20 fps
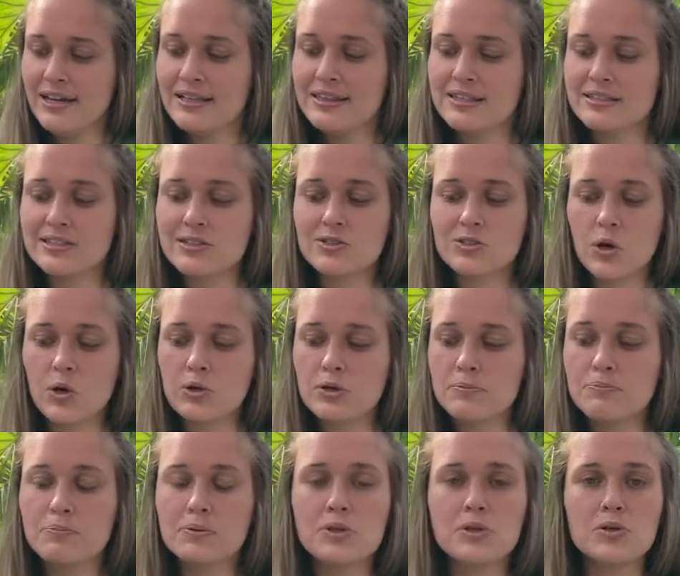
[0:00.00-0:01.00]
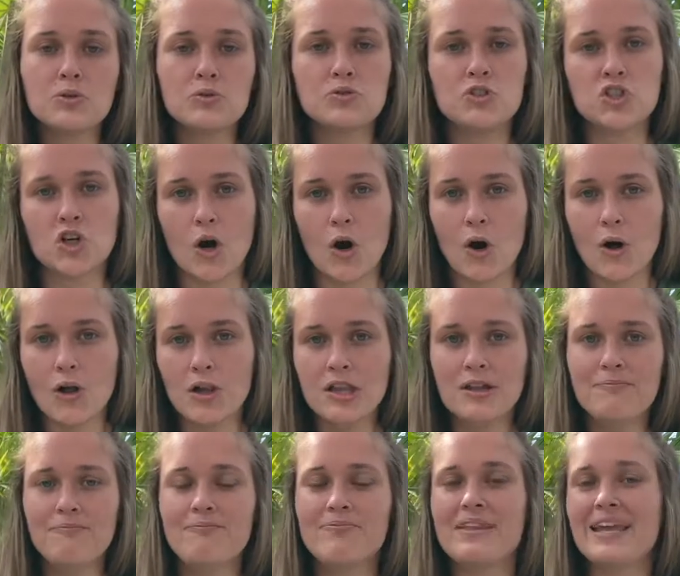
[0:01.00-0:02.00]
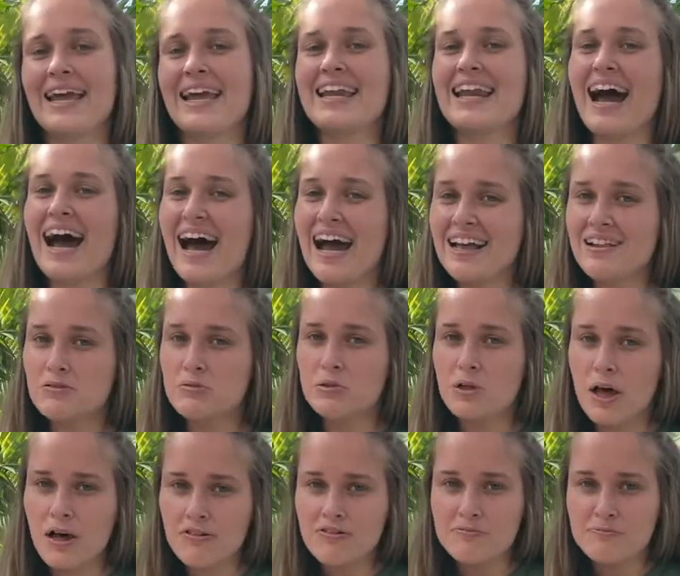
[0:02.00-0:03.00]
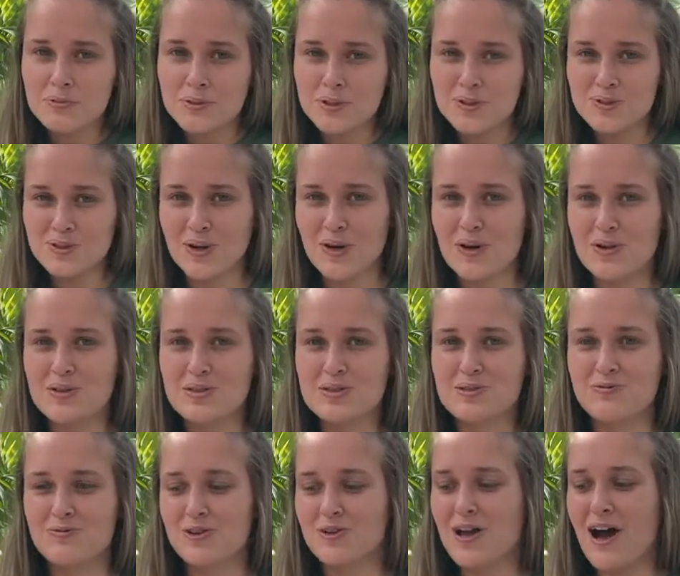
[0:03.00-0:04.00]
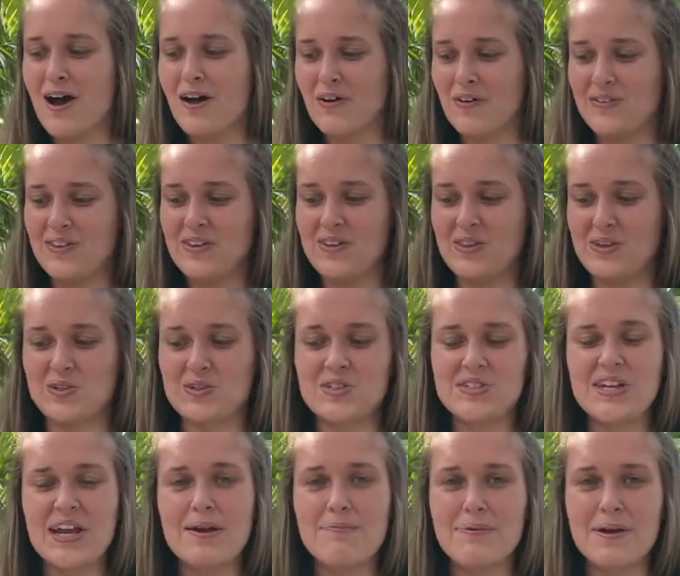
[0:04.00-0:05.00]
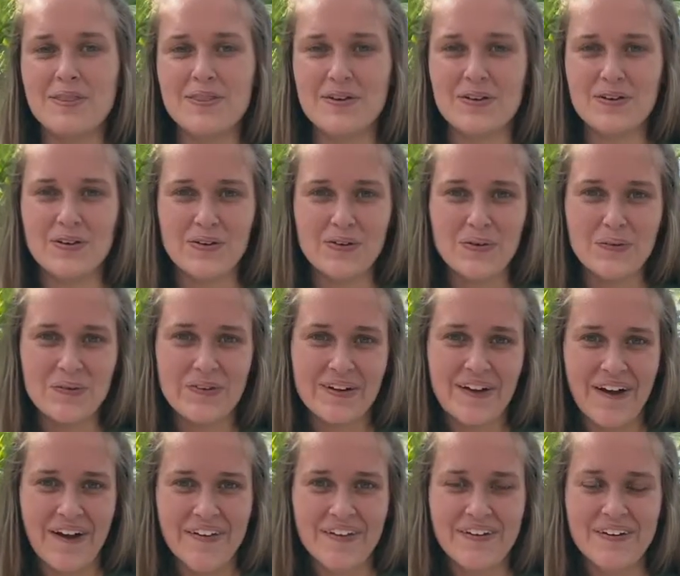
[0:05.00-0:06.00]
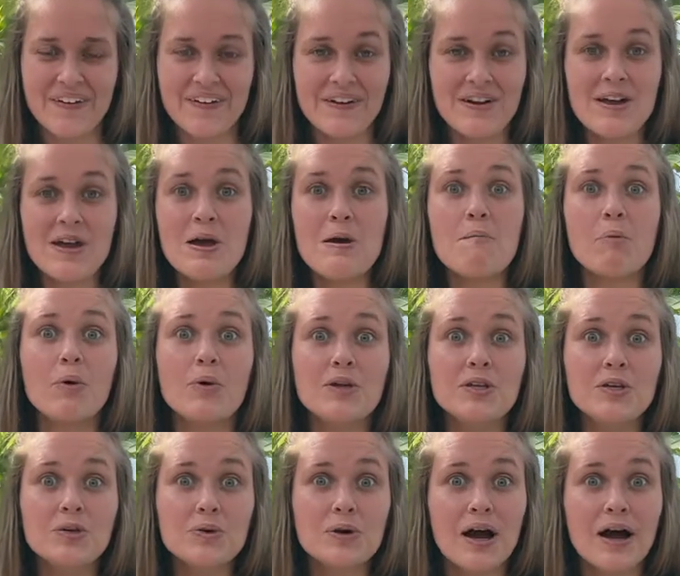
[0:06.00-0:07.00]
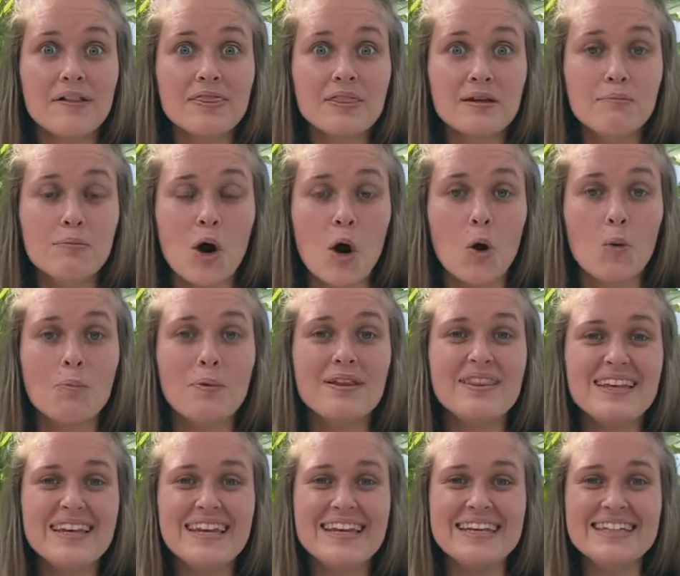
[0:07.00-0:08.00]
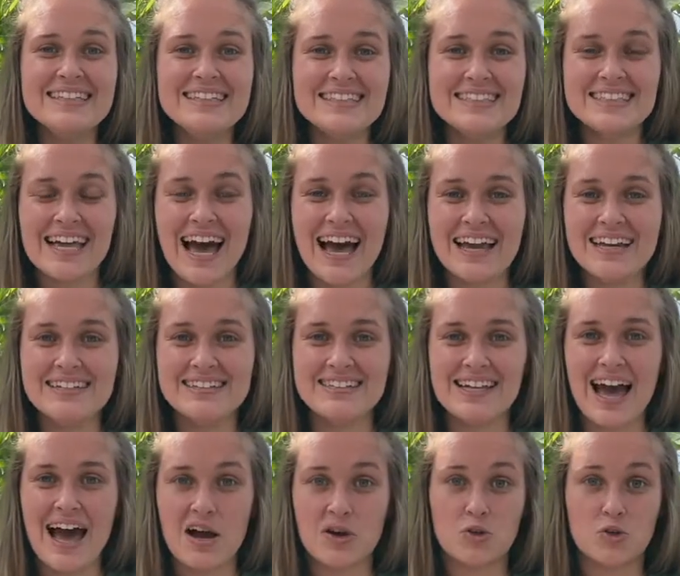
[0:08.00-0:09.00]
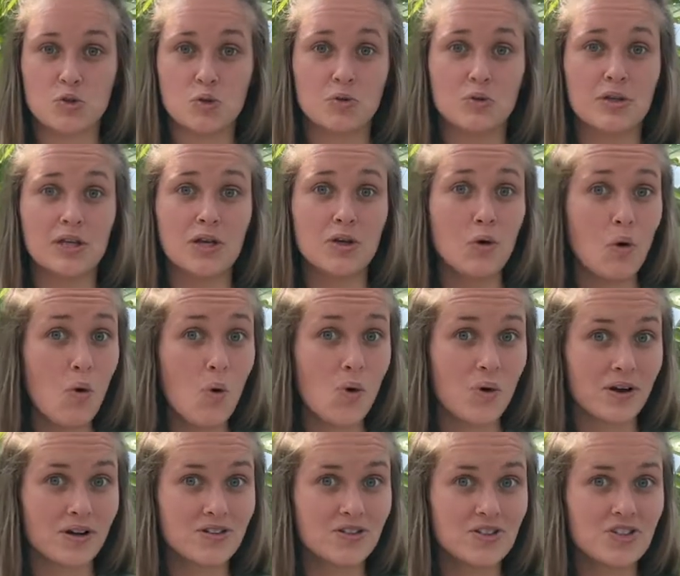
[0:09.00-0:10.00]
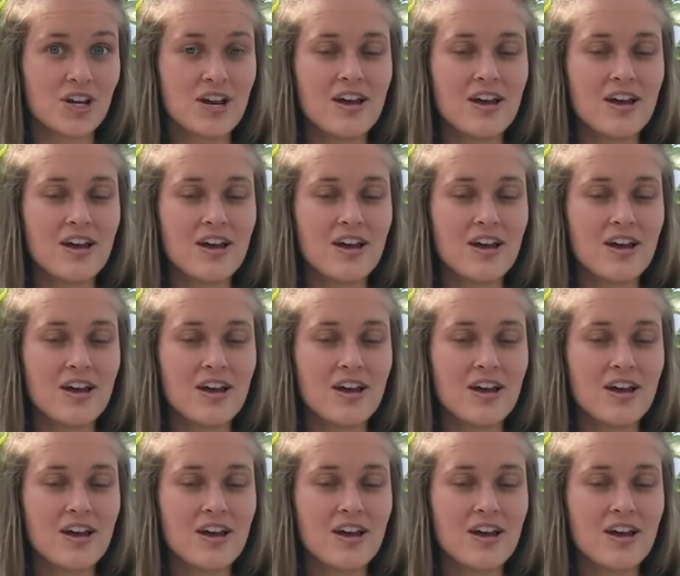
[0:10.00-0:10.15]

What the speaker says: This is called a blue doll. And I love blue dolls for not only their shape and their cool color, but when you cut them open, the inside is actually orange.